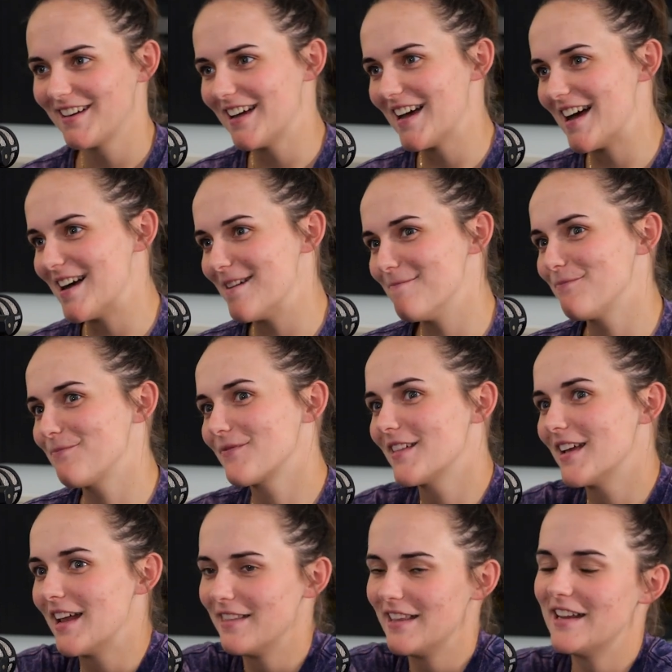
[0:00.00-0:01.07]
And
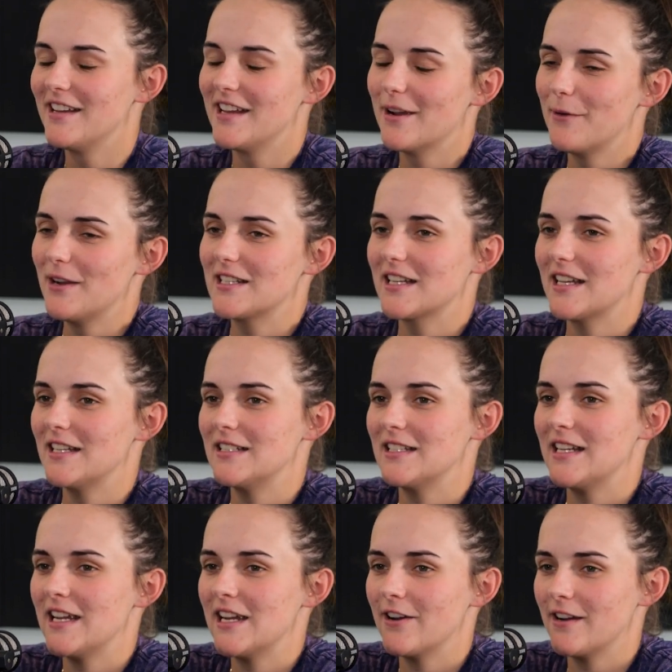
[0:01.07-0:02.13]
then went to
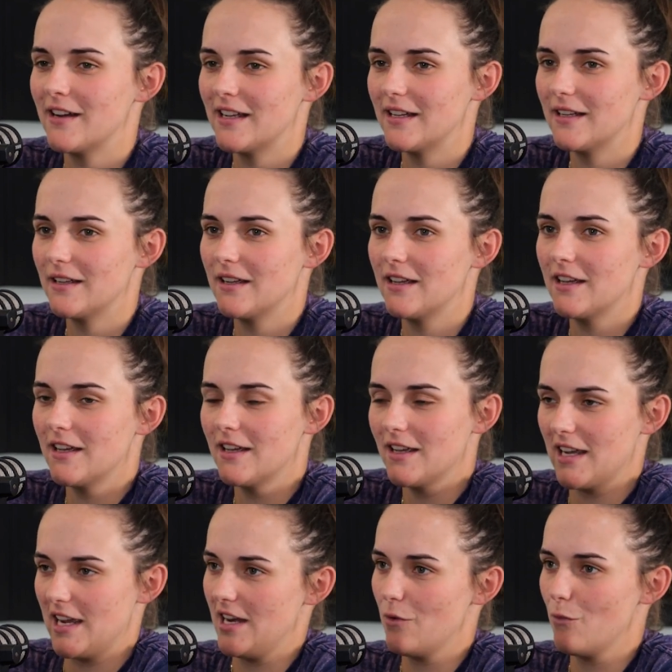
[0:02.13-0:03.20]
India, and
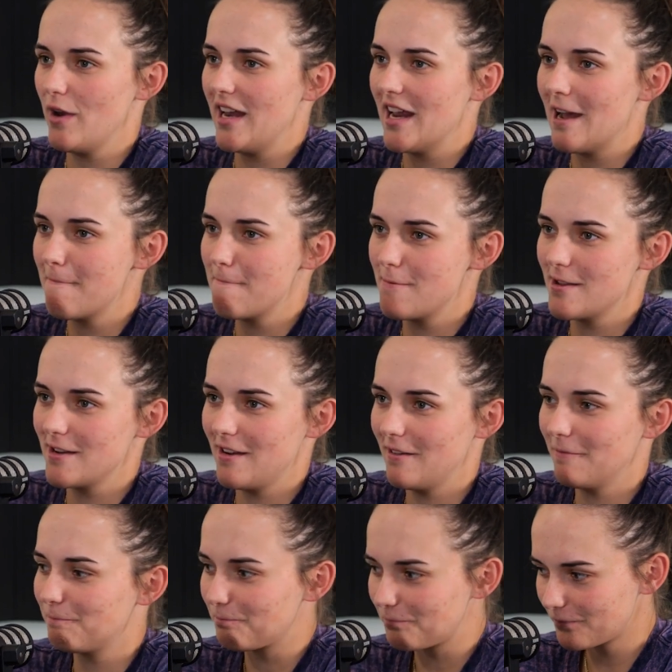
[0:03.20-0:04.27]
it went up,
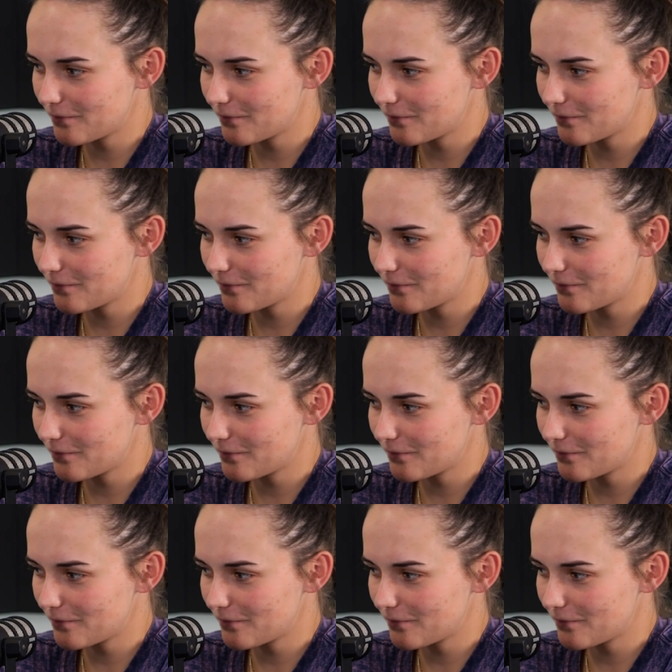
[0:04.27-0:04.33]
and